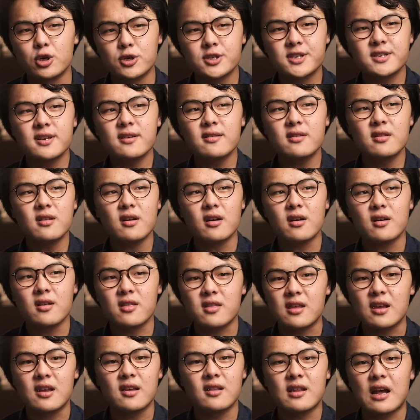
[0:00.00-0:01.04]
you're sitting there
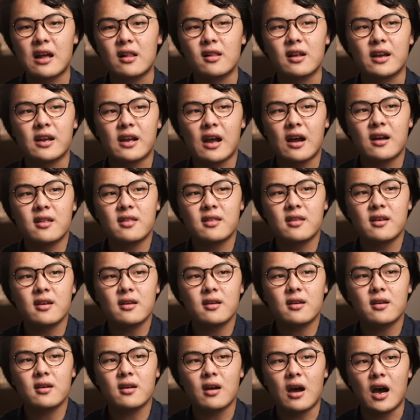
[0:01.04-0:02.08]
thinking that, like, I
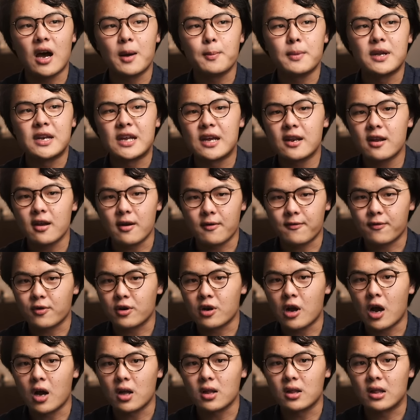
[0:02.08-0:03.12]
think I'm an idiot for
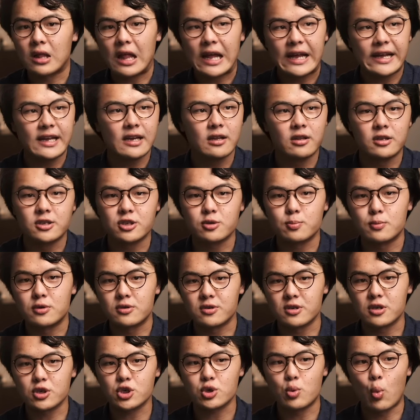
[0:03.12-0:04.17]
not liking this
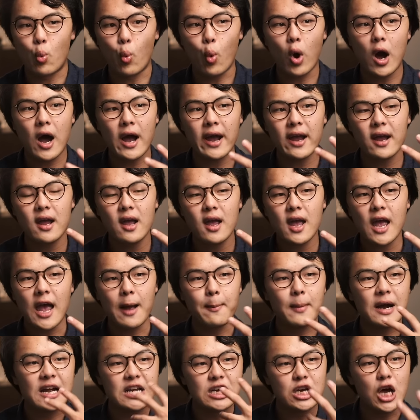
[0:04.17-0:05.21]
musician. Why
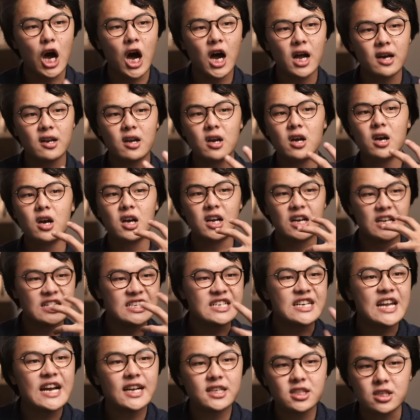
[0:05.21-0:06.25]
am I not
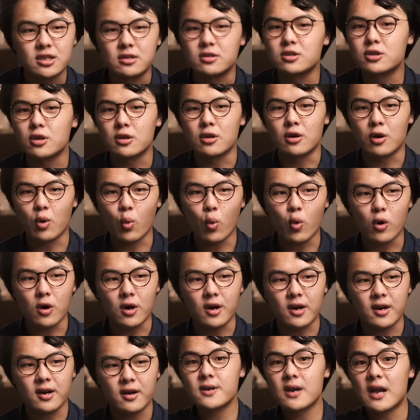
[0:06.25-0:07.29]
connected to their
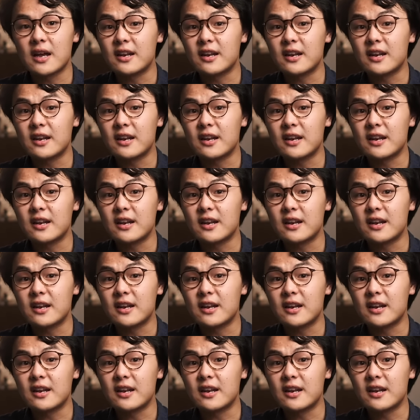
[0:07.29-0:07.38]
work?